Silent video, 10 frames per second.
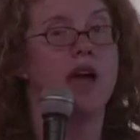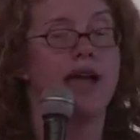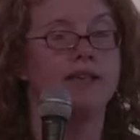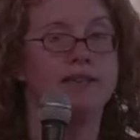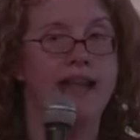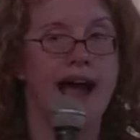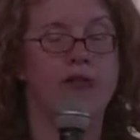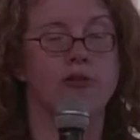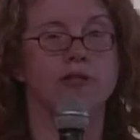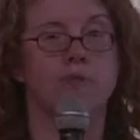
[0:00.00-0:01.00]
as
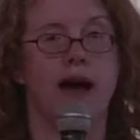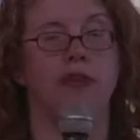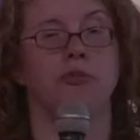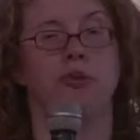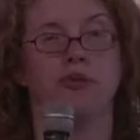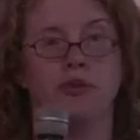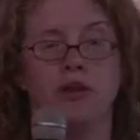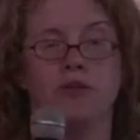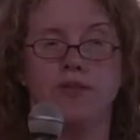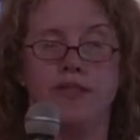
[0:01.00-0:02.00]
narrow as possible.
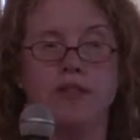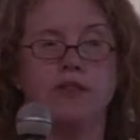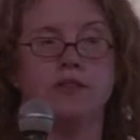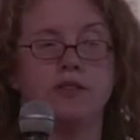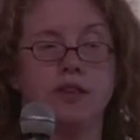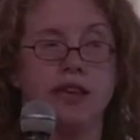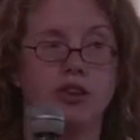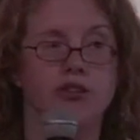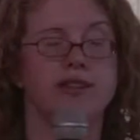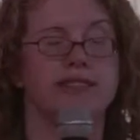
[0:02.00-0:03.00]
To
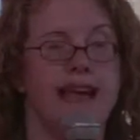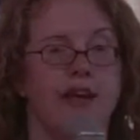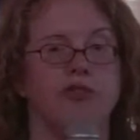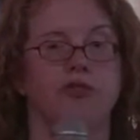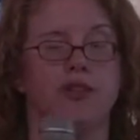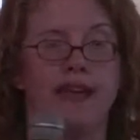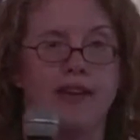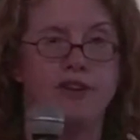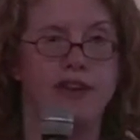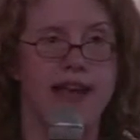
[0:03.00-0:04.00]
increase sales, you really
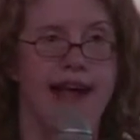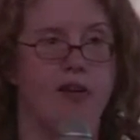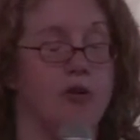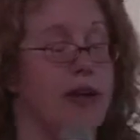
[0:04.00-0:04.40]
have to narrow